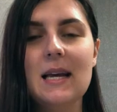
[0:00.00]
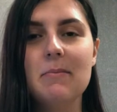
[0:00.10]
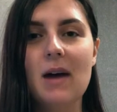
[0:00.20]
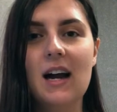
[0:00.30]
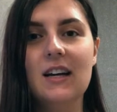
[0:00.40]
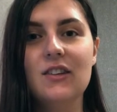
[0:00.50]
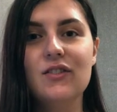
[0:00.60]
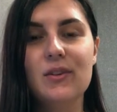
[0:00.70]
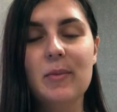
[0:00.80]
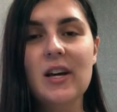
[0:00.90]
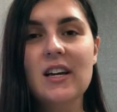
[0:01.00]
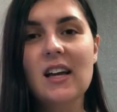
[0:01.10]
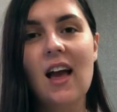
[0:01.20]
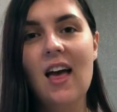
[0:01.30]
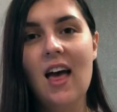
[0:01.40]
in my
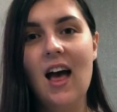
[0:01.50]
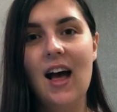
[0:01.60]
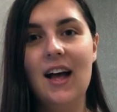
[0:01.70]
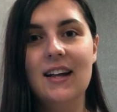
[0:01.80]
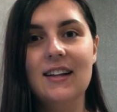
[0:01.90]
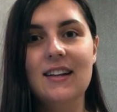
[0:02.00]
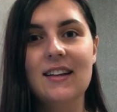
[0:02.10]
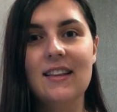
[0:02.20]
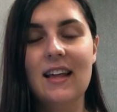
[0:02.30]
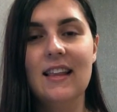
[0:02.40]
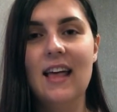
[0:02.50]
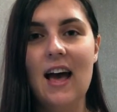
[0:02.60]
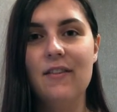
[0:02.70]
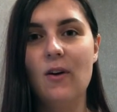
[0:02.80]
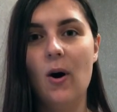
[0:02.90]
stomach, and they
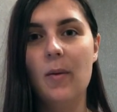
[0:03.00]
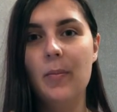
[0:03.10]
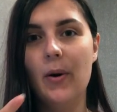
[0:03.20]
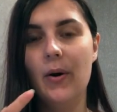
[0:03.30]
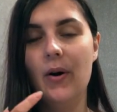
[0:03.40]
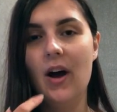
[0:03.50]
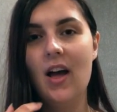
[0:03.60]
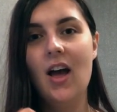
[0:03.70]
therefore put